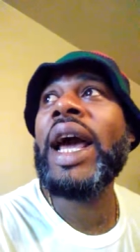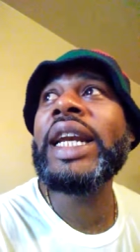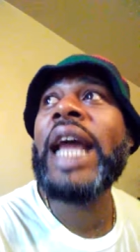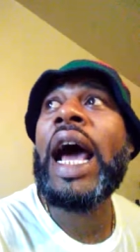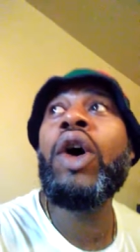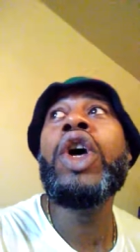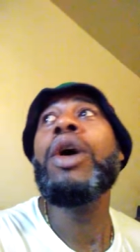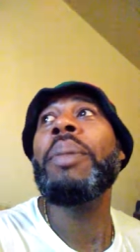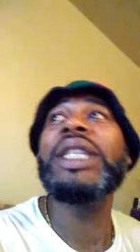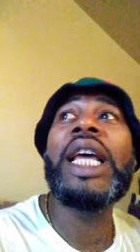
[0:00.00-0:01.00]
right now,
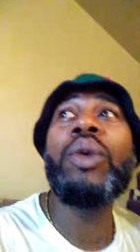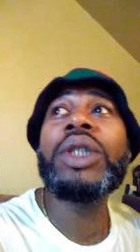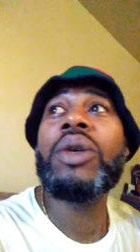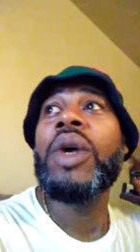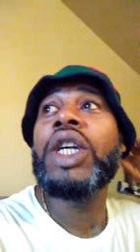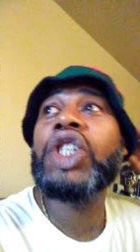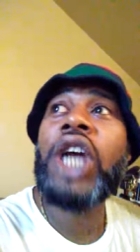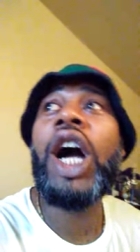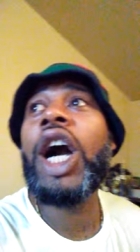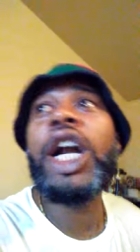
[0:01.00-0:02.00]
but there was a
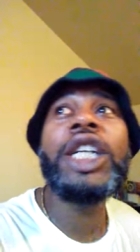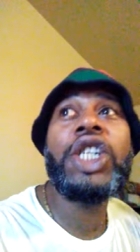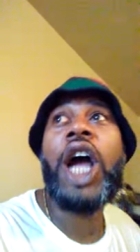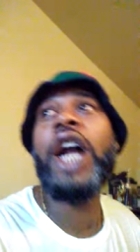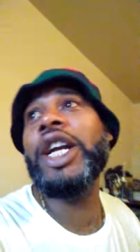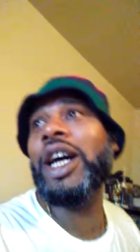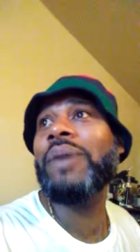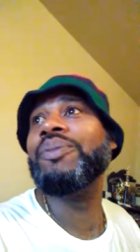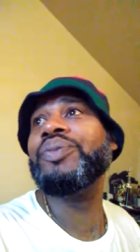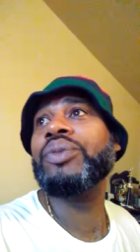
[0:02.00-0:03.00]

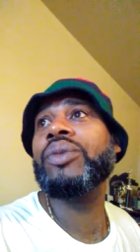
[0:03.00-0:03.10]
Shankaracharya